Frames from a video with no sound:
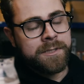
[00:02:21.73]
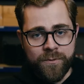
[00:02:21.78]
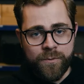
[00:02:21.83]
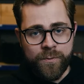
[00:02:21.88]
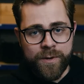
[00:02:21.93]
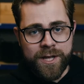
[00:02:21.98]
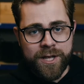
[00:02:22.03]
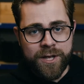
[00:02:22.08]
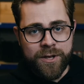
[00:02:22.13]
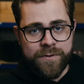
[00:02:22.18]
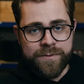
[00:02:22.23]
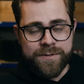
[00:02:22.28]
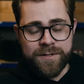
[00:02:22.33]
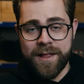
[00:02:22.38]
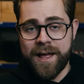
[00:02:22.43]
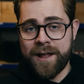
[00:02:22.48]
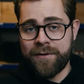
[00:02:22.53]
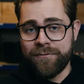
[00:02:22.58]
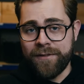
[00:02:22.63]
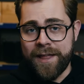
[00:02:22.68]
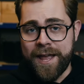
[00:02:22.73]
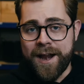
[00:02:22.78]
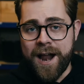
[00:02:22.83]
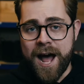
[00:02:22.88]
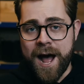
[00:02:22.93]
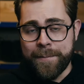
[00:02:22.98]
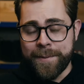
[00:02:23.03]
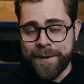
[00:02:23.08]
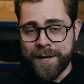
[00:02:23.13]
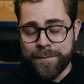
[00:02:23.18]
We use a lot of late
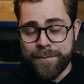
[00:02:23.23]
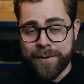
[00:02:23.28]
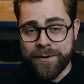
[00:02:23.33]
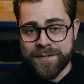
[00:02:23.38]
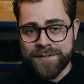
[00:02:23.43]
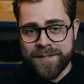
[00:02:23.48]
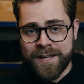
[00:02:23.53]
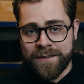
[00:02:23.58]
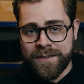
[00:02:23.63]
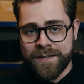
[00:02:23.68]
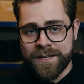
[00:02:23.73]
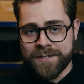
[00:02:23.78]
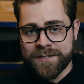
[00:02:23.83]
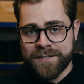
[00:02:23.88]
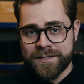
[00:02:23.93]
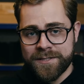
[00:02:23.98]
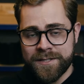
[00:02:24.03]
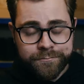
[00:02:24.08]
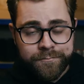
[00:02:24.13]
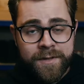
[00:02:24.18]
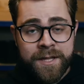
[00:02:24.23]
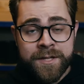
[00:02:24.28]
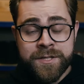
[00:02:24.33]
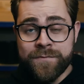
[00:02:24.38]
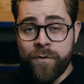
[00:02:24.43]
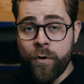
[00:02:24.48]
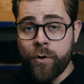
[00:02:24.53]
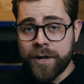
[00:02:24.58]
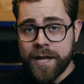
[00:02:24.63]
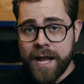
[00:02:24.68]
hopping in beers like this. It's
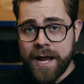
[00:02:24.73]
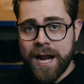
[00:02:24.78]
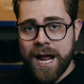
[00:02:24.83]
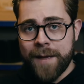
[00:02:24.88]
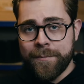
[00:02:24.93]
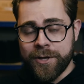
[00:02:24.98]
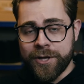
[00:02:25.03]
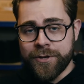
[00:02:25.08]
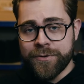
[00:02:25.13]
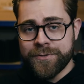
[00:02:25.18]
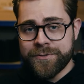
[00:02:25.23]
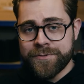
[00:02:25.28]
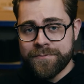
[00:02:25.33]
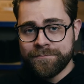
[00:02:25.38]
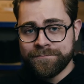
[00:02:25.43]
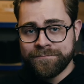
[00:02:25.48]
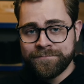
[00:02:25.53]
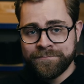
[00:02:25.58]
48 IBUs.